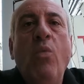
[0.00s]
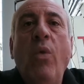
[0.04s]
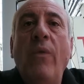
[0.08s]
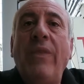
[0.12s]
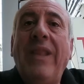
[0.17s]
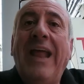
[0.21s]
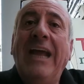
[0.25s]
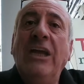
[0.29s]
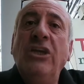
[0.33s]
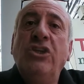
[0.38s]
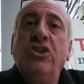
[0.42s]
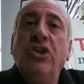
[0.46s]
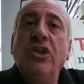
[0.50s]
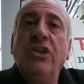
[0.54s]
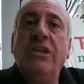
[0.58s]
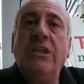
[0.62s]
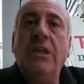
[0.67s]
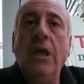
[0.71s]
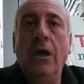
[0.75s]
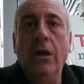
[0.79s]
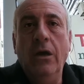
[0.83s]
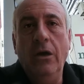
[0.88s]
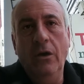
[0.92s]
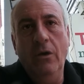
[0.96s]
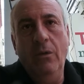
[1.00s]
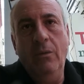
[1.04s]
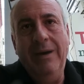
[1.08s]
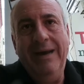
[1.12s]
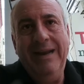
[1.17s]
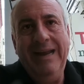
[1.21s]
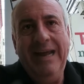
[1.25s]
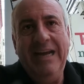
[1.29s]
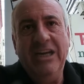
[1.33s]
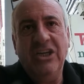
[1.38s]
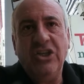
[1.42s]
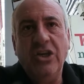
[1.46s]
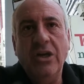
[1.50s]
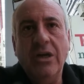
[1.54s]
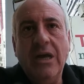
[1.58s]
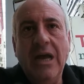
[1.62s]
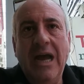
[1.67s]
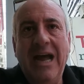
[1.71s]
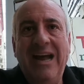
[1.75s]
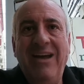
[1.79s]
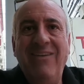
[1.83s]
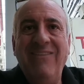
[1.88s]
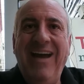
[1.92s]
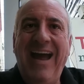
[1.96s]
what they should do, where they should
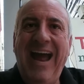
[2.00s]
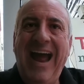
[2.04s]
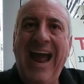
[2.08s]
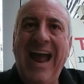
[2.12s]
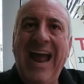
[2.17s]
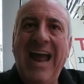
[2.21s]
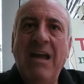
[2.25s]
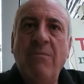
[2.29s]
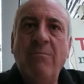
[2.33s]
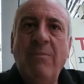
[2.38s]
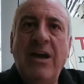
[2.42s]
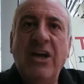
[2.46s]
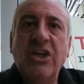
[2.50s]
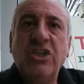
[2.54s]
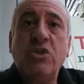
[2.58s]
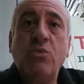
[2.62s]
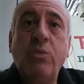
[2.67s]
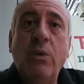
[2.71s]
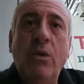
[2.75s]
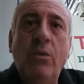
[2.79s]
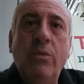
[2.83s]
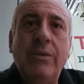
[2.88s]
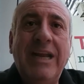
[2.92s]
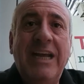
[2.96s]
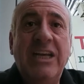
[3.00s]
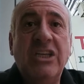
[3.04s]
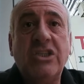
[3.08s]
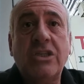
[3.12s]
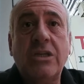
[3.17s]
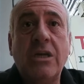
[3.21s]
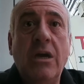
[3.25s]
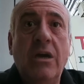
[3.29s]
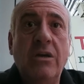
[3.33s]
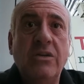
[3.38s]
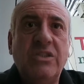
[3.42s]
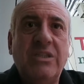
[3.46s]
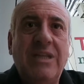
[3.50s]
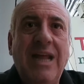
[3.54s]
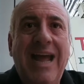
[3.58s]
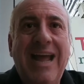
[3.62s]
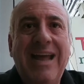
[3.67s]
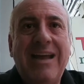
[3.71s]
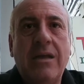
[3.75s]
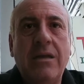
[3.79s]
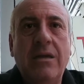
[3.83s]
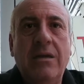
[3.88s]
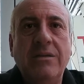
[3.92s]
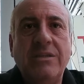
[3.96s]
go, how much will this cost, that
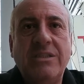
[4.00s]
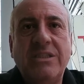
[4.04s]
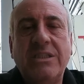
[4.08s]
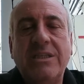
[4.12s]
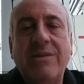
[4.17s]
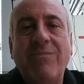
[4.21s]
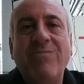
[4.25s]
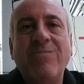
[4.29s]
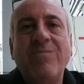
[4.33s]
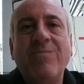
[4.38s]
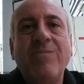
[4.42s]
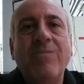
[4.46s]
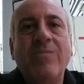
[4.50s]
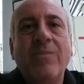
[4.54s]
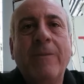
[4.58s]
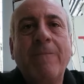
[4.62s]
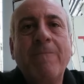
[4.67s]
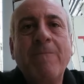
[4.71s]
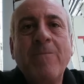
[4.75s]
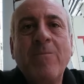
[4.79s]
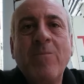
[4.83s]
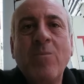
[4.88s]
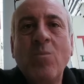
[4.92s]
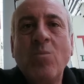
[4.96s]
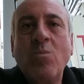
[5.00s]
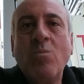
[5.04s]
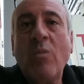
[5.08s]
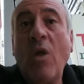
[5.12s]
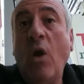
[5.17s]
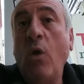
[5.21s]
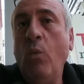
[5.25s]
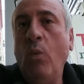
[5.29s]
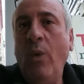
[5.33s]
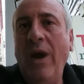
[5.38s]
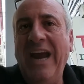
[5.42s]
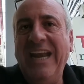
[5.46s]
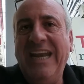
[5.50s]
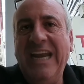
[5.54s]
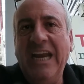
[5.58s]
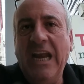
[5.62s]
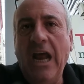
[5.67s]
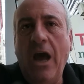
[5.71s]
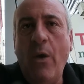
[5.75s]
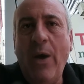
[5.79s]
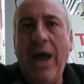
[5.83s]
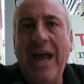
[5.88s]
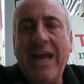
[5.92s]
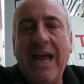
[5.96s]
cost. Where did
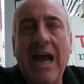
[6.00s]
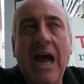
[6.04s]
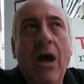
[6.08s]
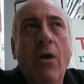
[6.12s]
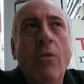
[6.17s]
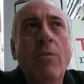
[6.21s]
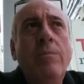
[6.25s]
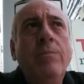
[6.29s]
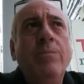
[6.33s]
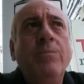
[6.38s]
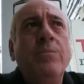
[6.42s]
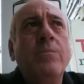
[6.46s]
I go?